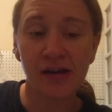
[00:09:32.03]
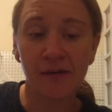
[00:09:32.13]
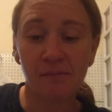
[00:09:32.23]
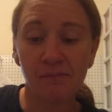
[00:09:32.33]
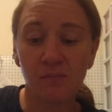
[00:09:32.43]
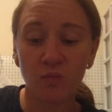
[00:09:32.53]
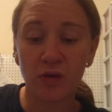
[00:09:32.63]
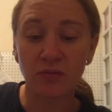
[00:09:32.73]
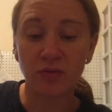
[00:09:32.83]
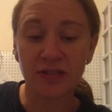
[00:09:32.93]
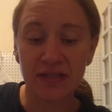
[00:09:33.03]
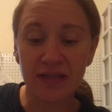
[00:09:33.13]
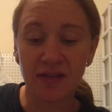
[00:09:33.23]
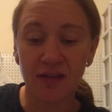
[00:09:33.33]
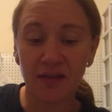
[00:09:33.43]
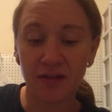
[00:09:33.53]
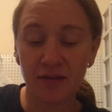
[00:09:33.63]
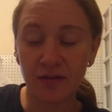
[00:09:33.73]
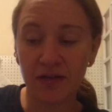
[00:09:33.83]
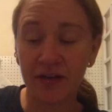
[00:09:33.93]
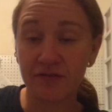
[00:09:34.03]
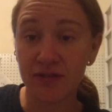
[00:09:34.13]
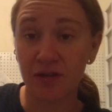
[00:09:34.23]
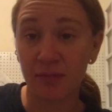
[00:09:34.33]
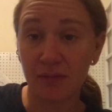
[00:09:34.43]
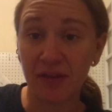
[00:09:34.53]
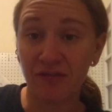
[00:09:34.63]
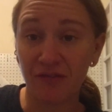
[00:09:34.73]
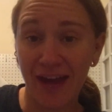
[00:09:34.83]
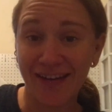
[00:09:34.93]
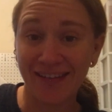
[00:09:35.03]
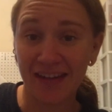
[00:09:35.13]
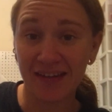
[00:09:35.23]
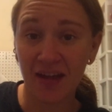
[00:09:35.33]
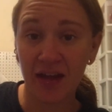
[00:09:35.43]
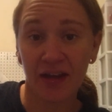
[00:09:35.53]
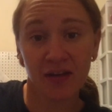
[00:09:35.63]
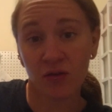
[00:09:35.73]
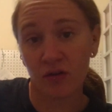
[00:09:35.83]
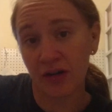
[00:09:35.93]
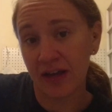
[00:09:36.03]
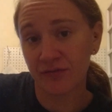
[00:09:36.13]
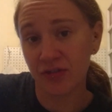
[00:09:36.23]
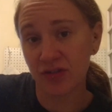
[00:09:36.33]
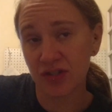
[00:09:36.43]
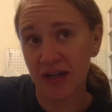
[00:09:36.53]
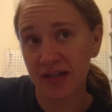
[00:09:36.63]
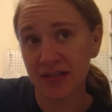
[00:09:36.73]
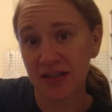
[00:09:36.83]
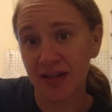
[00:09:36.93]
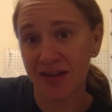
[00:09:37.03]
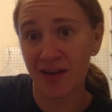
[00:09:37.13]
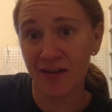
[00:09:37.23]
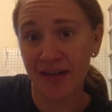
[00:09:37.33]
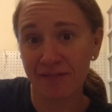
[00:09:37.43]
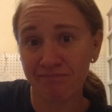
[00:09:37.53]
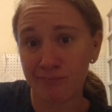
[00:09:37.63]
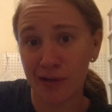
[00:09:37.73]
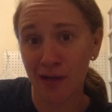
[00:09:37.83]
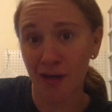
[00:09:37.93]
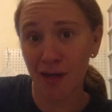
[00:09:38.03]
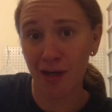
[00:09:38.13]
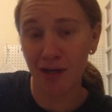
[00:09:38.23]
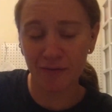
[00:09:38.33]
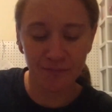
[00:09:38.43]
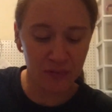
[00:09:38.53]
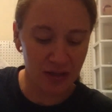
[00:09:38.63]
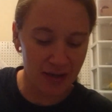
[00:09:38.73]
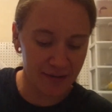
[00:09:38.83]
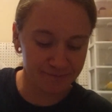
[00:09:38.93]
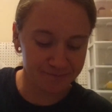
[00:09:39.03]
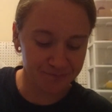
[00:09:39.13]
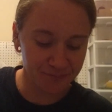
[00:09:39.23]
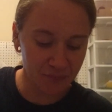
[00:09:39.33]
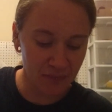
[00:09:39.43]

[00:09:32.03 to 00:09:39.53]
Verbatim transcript: um, we will see if it's going to be a big fatty like Clyde or an average size like Ollie. I don't know. Um,